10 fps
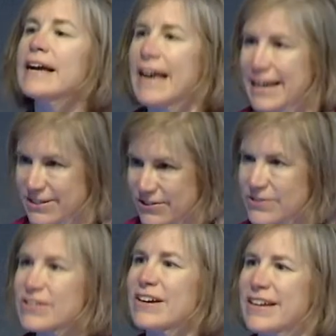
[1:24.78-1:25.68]

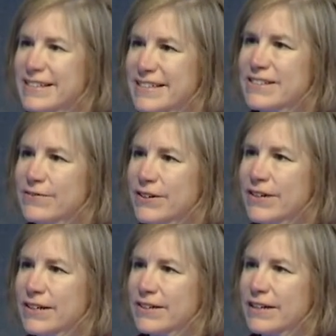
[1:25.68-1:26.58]
Exercise, that's
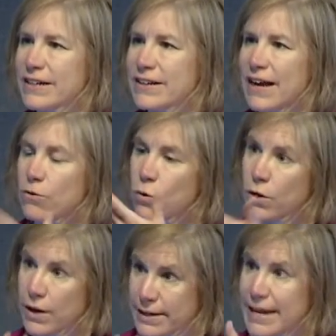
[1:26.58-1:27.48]
very good.
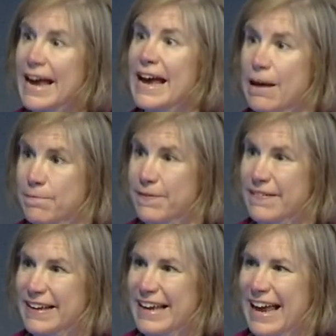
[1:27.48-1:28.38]
Or a nap.
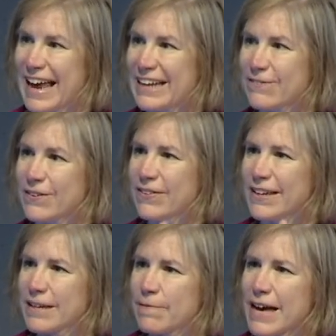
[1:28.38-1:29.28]
And if you
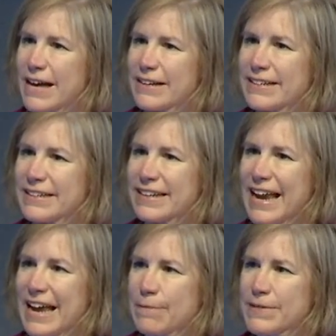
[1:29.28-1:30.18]
think about it,
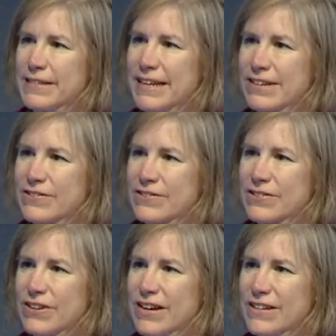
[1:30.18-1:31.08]
naps and
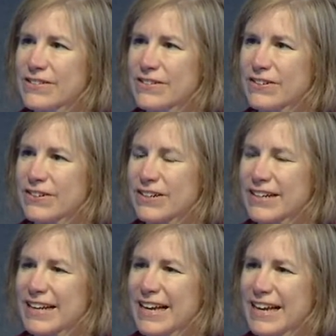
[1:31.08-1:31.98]
exercise are
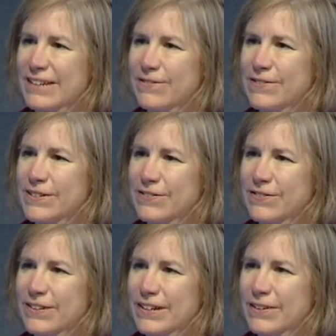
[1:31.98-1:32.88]
kind of
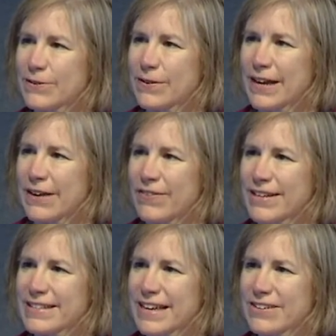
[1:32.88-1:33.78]
different in a way
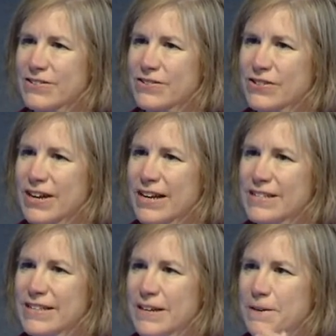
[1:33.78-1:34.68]
because exercise